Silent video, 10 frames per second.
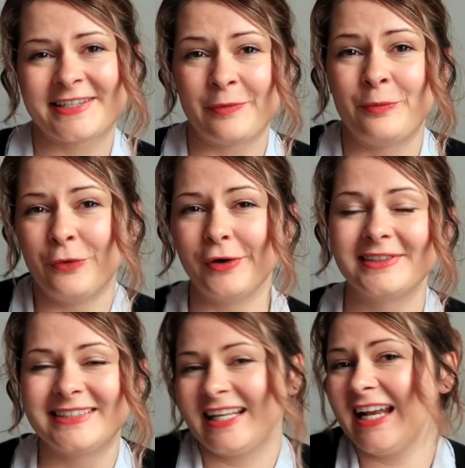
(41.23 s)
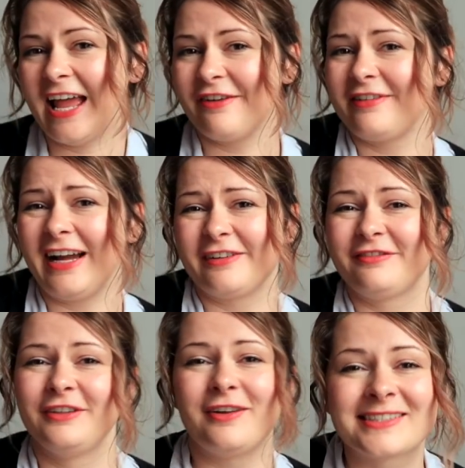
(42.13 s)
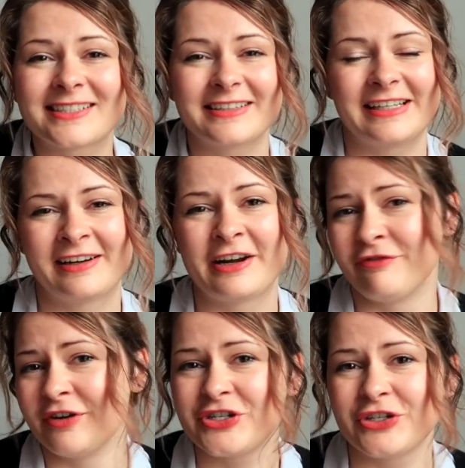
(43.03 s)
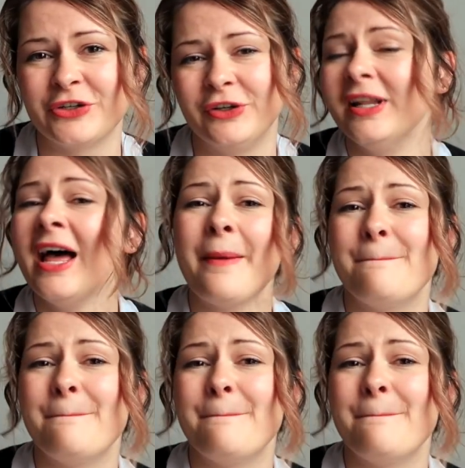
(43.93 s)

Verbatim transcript: some words that have kind of lost their original